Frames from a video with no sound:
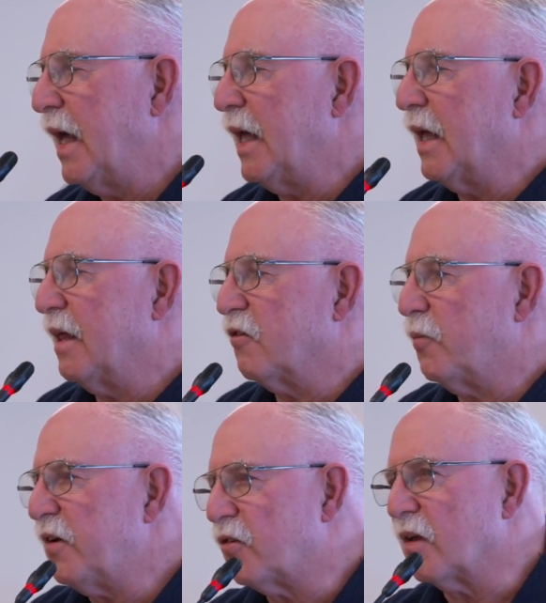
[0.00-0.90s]

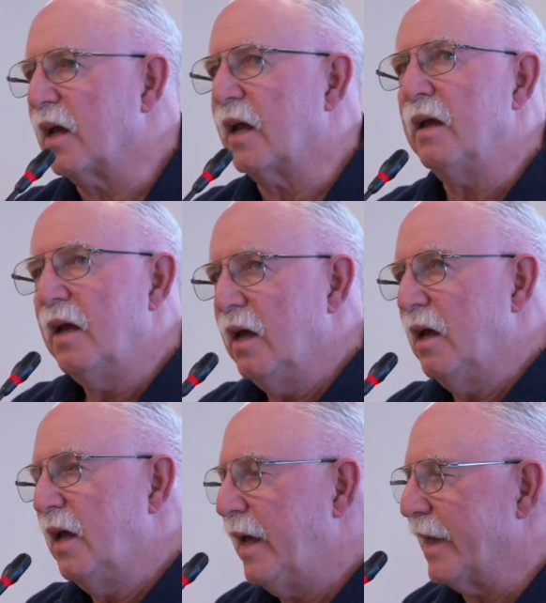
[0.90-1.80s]
especially in